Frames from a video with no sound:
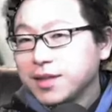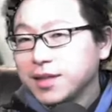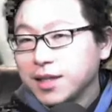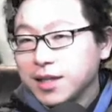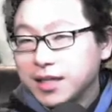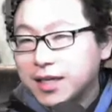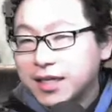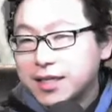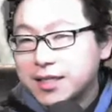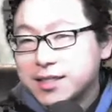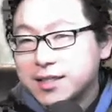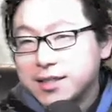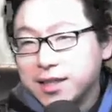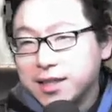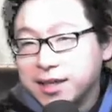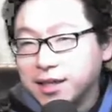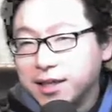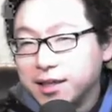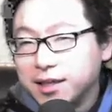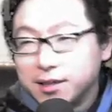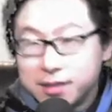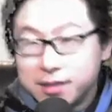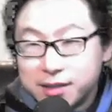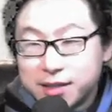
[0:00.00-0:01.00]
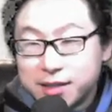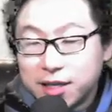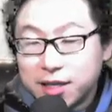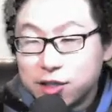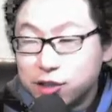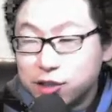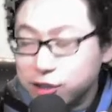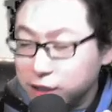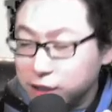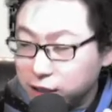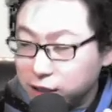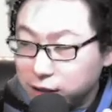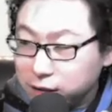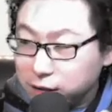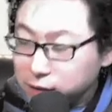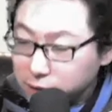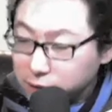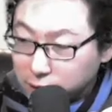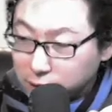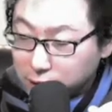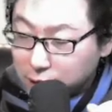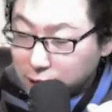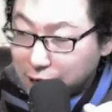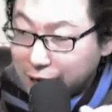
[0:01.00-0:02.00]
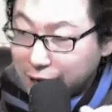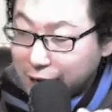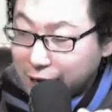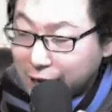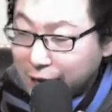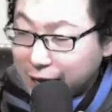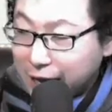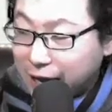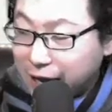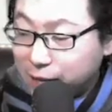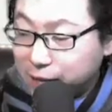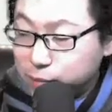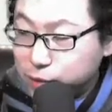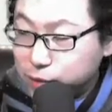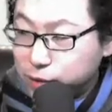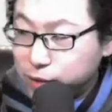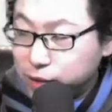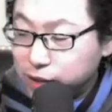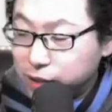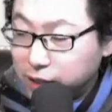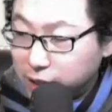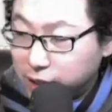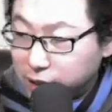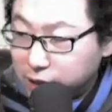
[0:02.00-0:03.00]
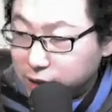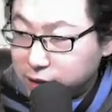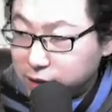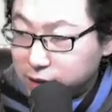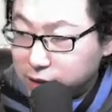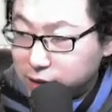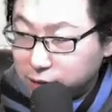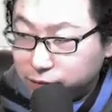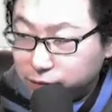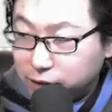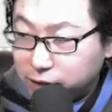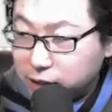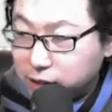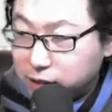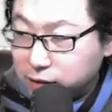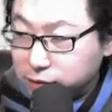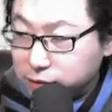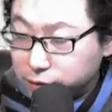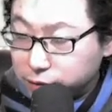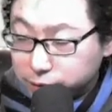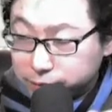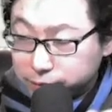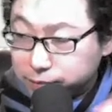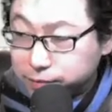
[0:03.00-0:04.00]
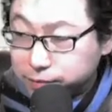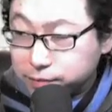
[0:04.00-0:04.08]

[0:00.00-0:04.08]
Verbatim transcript: It's the stitching happened in the difficult,